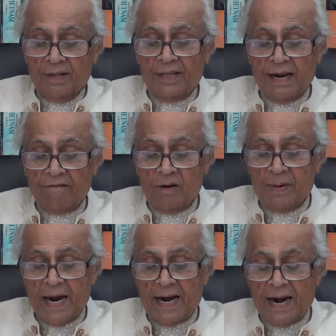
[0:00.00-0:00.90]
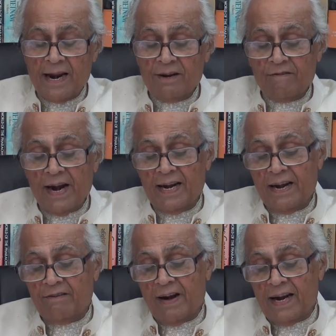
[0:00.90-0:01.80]
That will be added. In
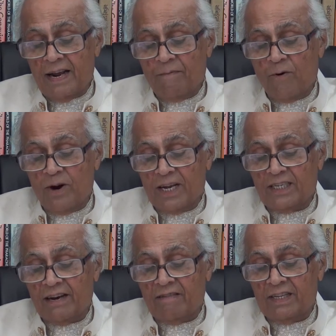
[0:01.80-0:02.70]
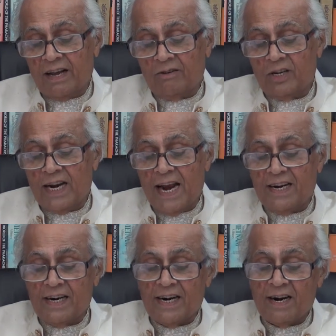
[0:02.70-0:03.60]
2020,
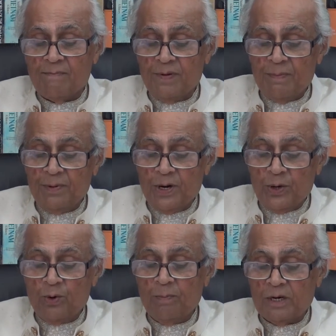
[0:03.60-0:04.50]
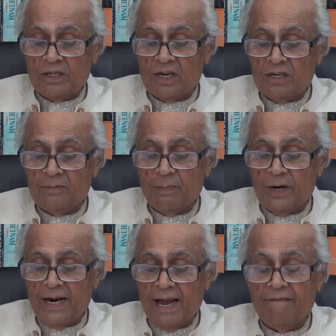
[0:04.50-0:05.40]
47,852 persons per
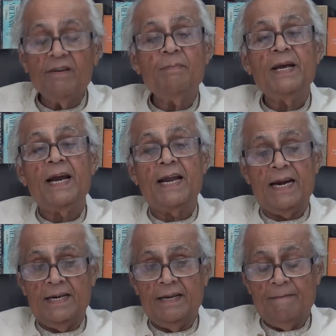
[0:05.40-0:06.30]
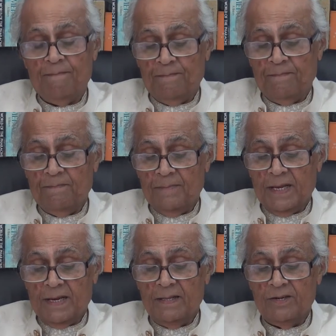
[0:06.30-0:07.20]
day will be added
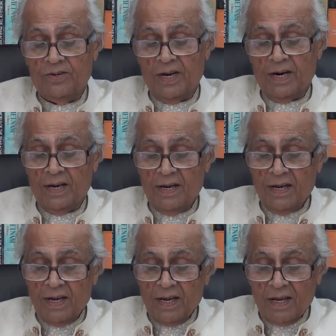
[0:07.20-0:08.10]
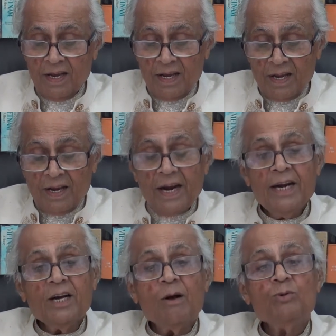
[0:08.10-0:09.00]
this year.
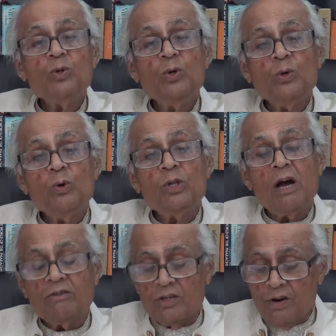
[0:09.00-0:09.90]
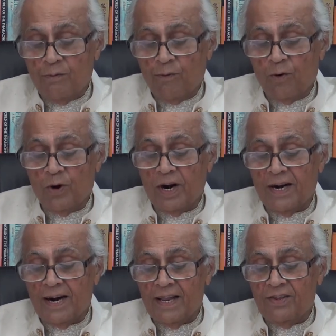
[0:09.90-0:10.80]
It comes to
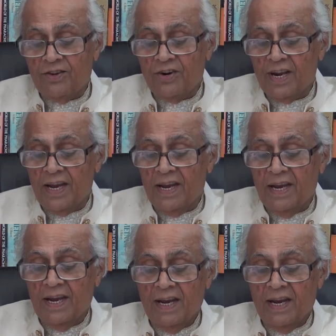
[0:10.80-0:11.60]
2,403